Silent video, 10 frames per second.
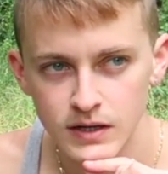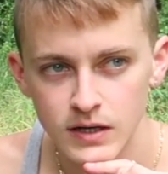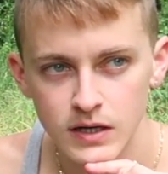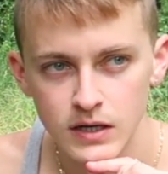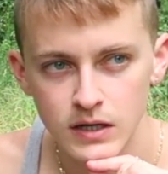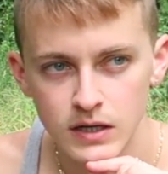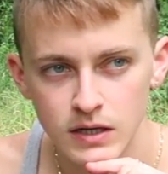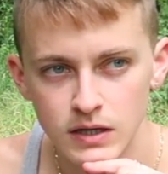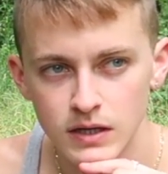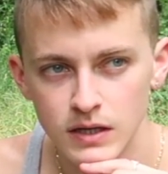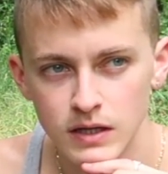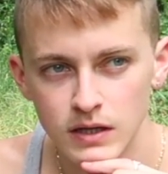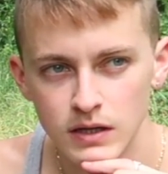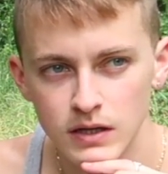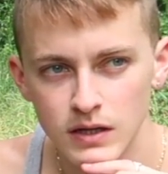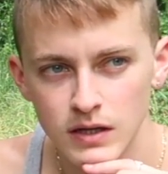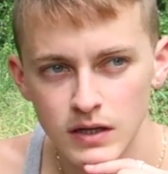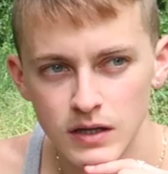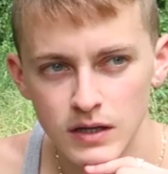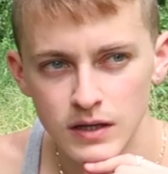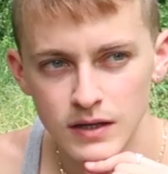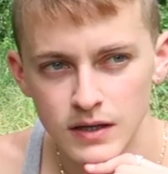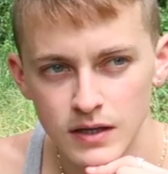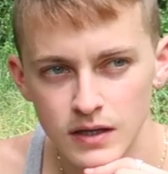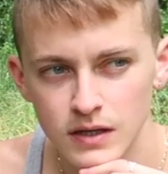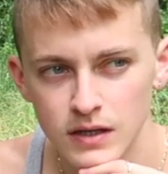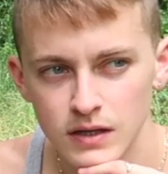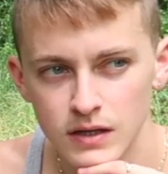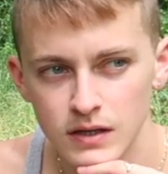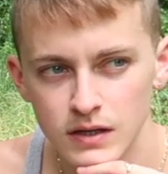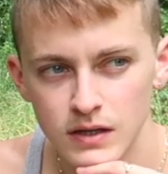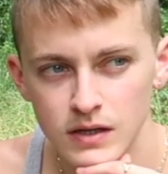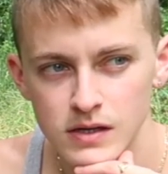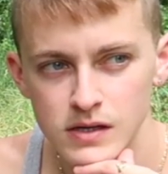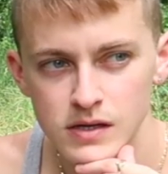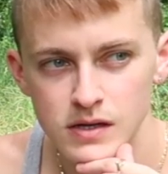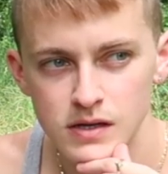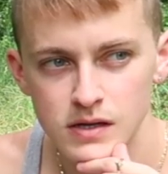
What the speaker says: (silent)